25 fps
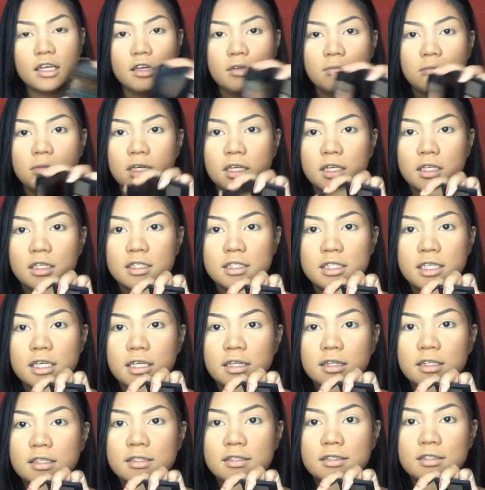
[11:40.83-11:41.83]
And I'm gonna
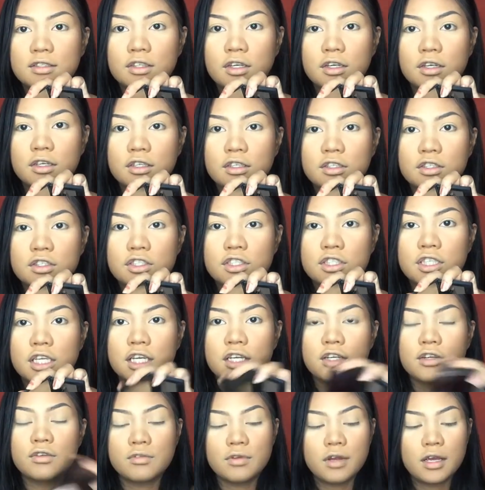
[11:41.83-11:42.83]
take this dark
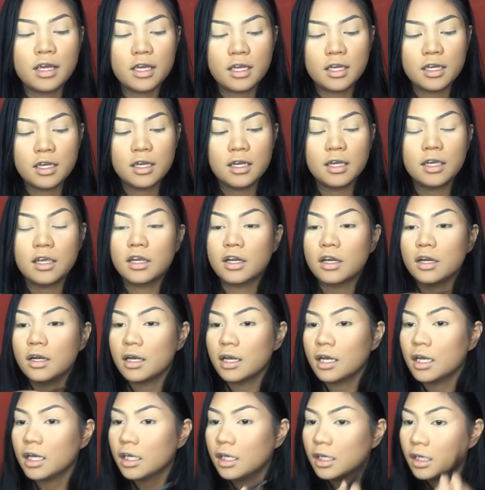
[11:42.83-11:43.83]
shade right
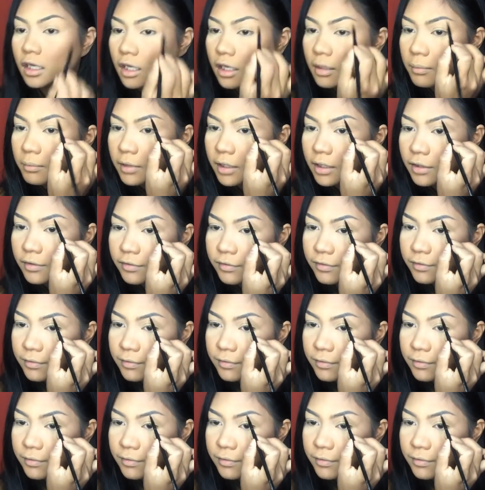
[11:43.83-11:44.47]
here, and I'm gonna